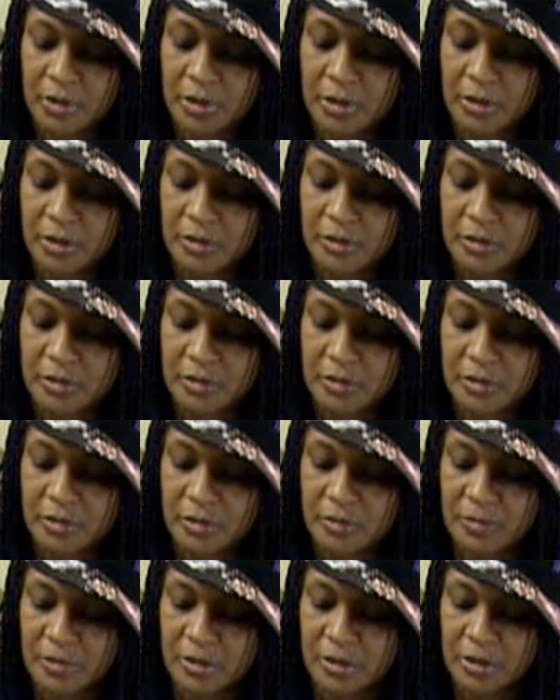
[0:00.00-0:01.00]
yeah,
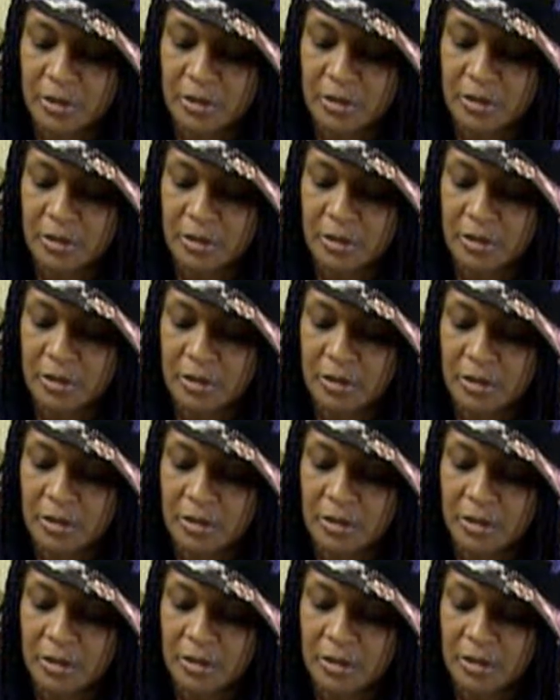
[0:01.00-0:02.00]
something
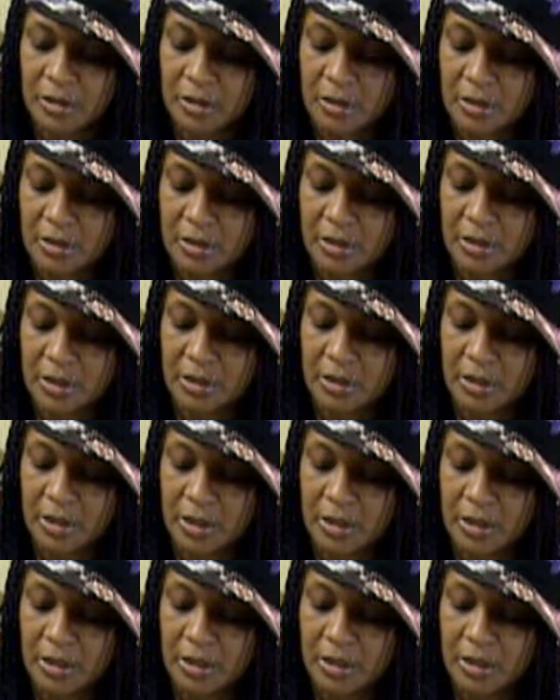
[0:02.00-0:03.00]
like
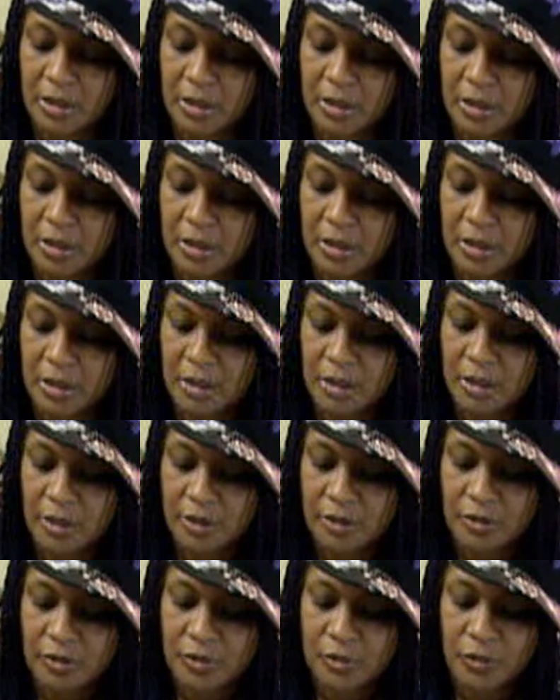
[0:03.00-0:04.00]
that.
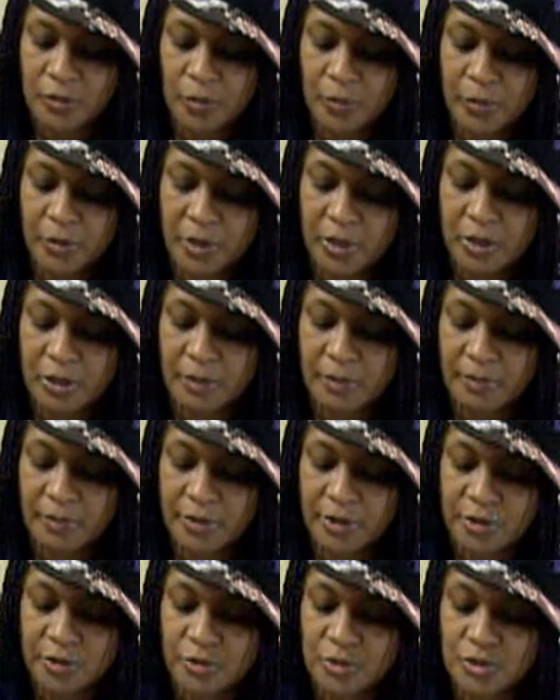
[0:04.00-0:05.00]
So you open it
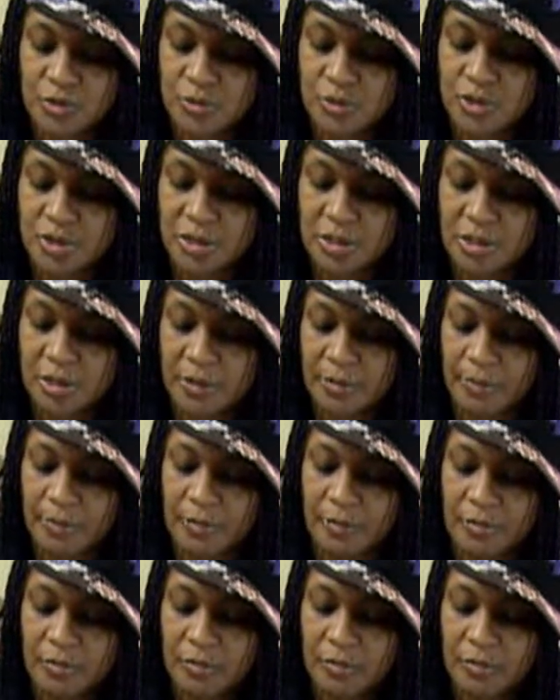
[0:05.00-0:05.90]
up, pick your sushi up.